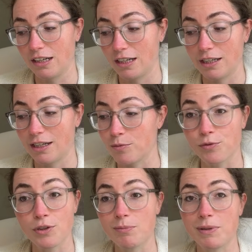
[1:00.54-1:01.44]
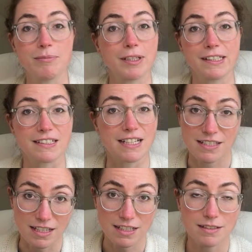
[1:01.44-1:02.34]
I'm fully blaming the
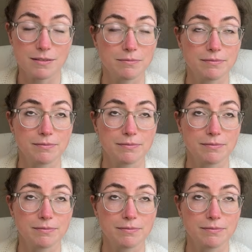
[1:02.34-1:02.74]
Testknit,